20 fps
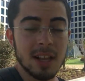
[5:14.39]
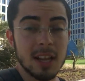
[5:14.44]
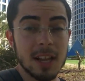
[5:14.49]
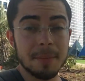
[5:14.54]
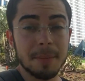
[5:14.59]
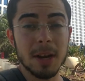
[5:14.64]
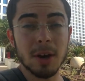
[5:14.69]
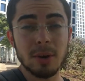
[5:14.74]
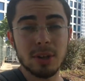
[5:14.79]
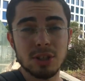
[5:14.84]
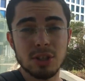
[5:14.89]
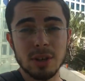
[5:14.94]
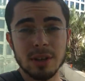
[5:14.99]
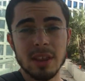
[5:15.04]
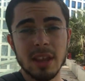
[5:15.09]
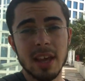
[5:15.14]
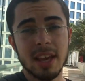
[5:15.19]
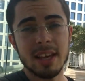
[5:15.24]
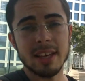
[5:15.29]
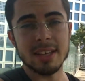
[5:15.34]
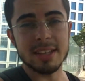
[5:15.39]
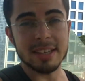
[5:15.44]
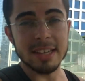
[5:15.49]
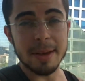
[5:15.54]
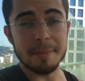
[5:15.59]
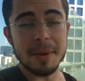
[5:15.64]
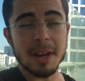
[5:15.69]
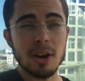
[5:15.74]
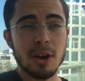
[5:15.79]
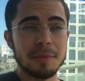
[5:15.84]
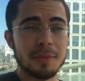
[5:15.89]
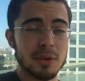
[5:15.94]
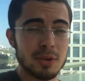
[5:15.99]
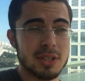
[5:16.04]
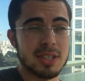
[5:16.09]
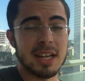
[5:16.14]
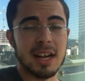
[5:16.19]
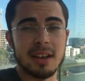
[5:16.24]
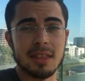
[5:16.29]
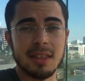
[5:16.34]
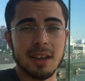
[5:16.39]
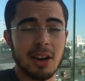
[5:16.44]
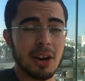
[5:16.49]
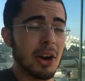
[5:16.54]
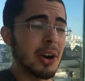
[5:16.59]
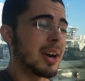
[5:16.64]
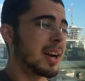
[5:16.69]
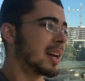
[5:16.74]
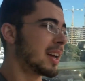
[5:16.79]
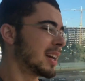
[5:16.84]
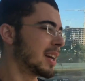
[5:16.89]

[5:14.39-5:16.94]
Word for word: Let me know what you think. Let me know if you're stuck there.